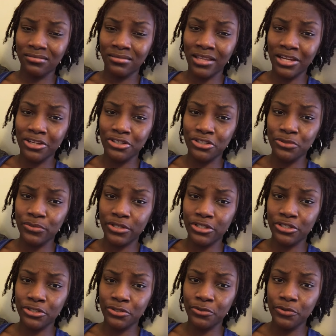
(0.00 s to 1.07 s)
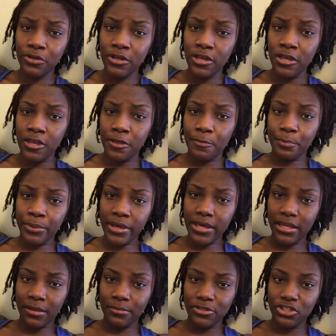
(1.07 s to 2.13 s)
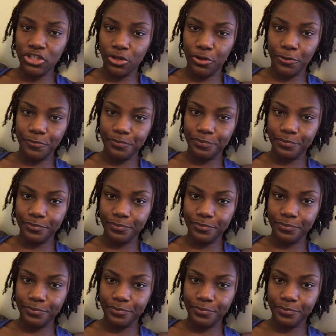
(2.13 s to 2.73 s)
let it do what it do. But I'm going to show you